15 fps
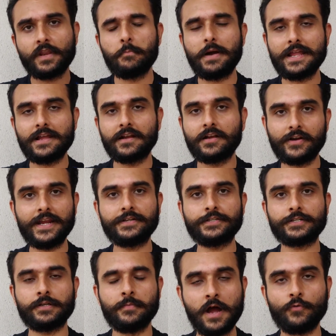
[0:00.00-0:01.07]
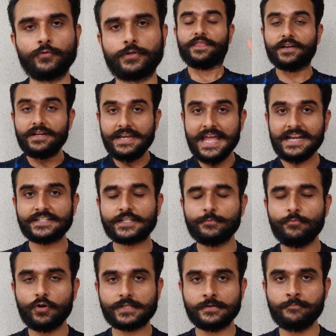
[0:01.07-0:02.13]
by a great amount. The next
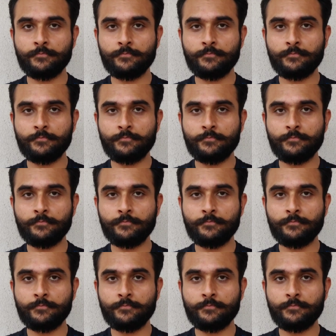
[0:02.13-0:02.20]
most